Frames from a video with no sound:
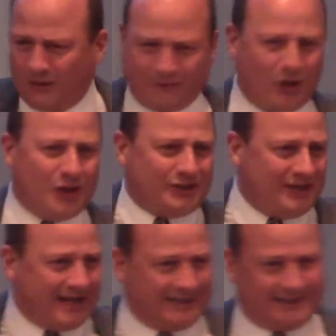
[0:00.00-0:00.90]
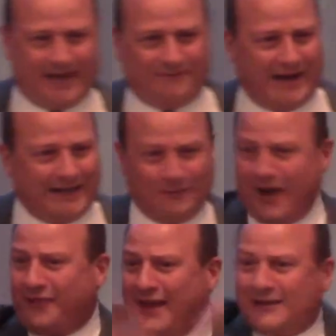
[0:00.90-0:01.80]
Well, of course they're not going to stop fighting. We
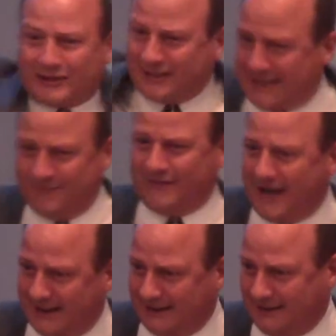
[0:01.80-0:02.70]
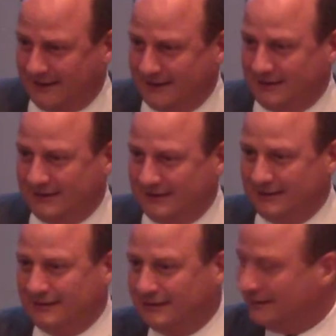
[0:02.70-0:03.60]
all think they're going to keep fighting.
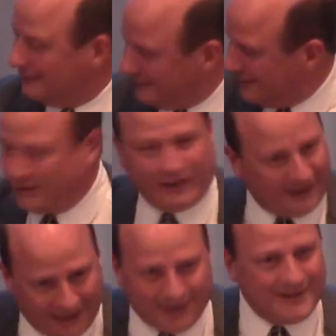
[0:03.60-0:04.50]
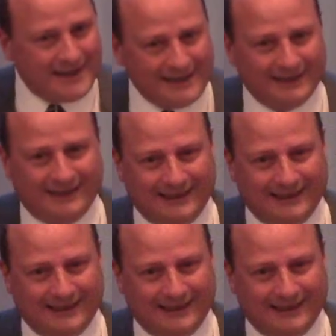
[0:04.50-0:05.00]
Do you hear me?